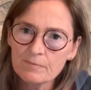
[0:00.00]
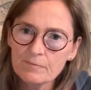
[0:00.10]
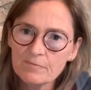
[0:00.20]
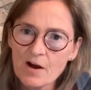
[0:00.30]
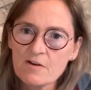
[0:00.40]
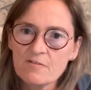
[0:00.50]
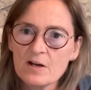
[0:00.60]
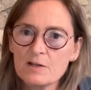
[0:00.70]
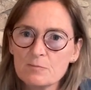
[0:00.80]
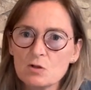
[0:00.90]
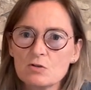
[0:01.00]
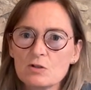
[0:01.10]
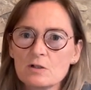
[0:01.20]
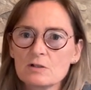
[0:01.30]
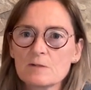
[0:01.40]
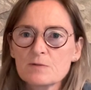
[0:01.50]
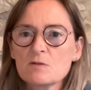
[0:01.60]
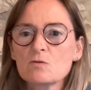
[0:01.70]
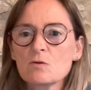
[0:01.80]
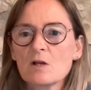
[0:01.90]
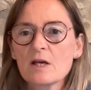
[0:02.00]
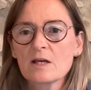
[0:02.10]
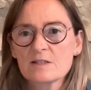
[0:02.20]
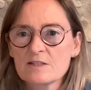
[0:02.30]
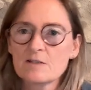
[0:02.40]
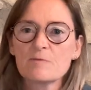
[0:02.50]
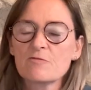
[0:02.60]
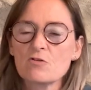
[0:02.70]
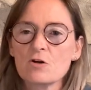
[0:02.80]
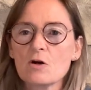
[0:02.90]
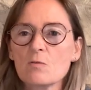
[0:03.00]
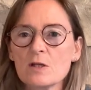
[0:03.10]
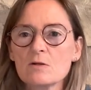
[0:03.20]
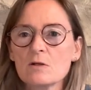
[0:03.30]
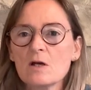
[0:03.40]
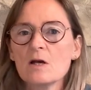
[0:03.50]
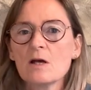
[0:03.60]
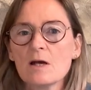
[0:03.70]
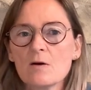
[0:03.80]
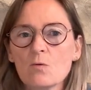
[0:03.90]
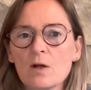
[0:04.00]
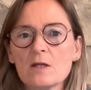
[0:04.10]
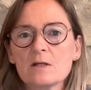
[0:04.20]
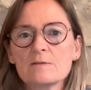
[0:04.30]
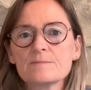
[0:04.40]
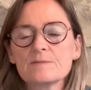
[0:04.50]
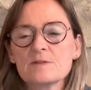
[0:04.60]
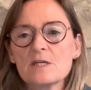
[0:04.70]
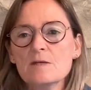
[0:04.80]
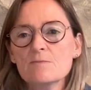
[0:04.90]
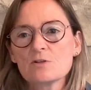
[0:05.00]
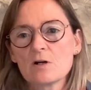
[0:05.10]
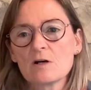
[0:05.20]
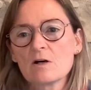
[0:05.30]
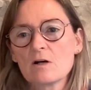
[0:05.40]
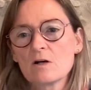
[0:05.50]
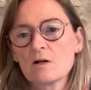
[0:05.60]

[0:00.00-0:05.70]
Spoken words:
firefighting mode, sometimes, like as I said before, when teams are